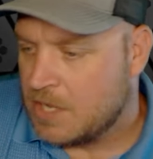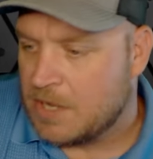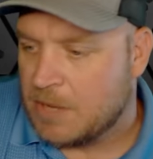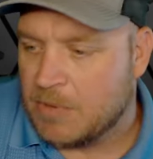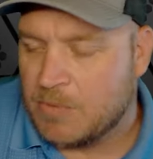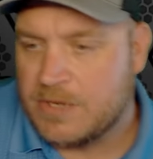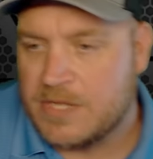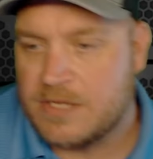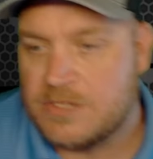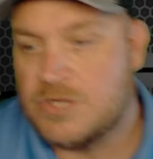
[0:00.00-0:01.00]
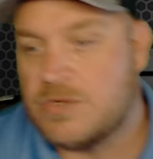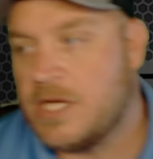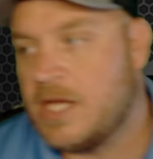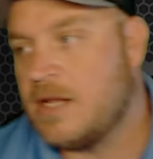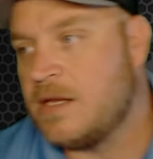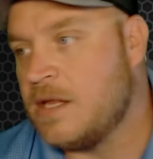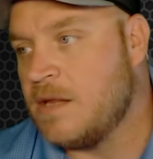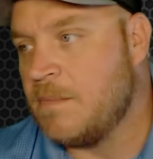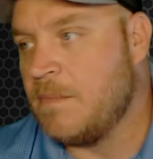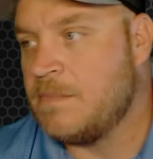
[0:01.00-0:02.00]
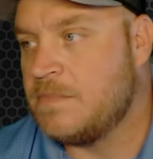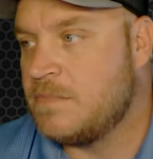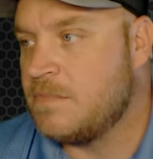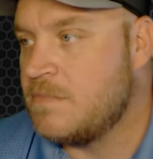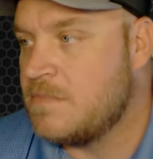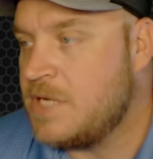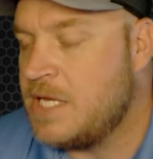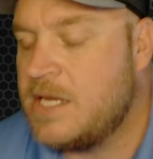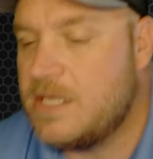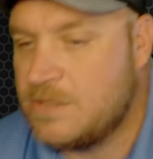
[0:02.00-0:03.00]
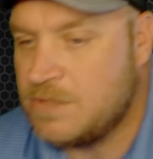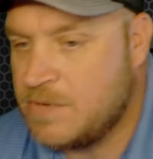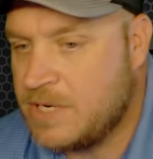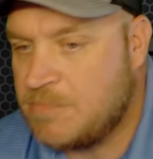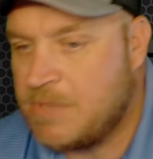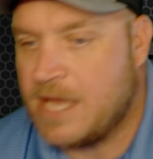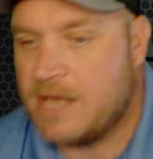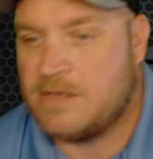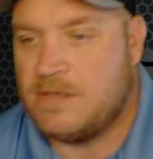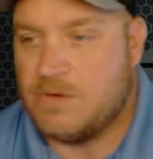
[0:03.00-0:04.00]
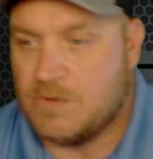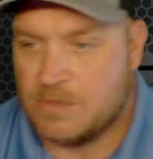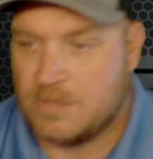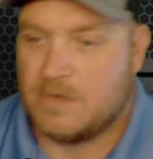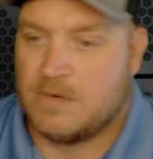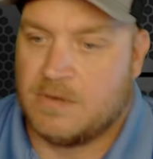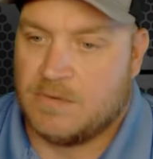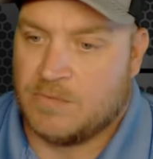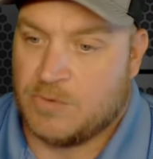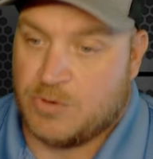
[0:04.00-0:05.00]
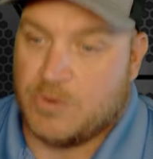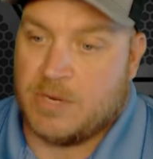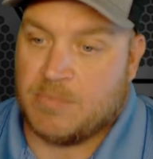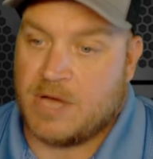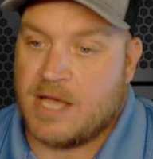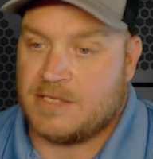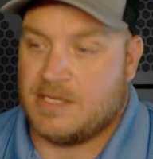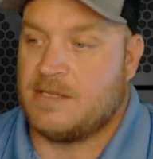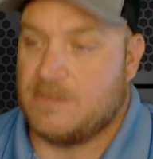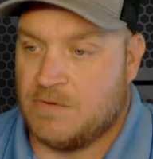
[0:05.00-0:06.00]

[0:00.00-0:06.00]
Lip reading: But one thing that you can get into and impact your recruiting process